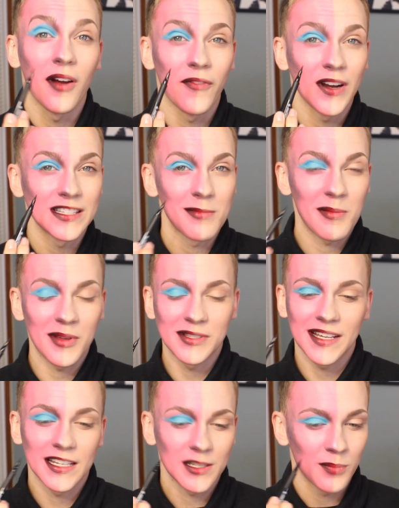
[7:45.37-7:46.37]
But first I'm gonna be
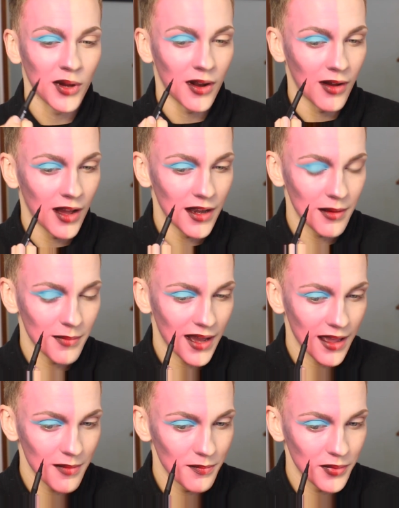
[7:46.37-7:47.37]
using it to put on
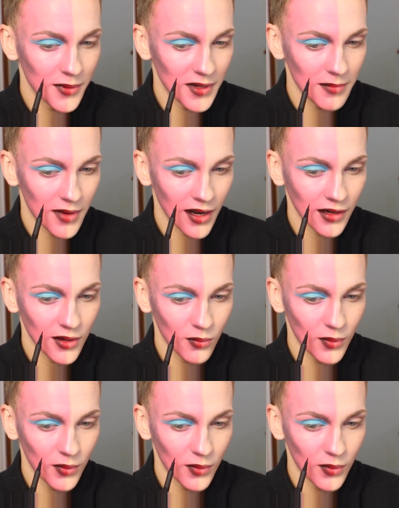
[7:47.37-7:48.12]
my beauty mark,